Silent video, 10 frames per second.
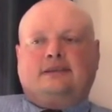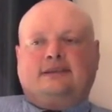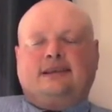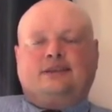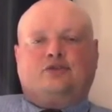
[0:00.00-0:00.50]
I
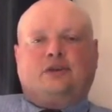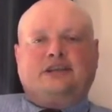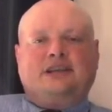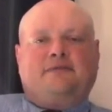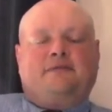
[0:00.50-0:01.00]
said,
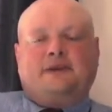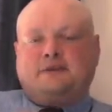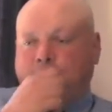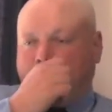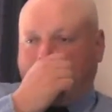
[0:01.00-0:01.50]
strange, either
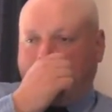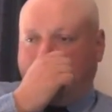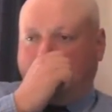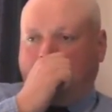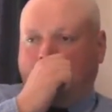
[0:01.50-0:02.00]
fictional,
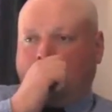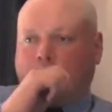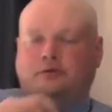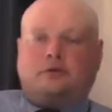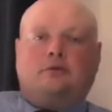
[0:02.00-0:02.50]

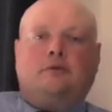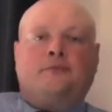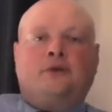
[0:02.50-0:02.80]
not true,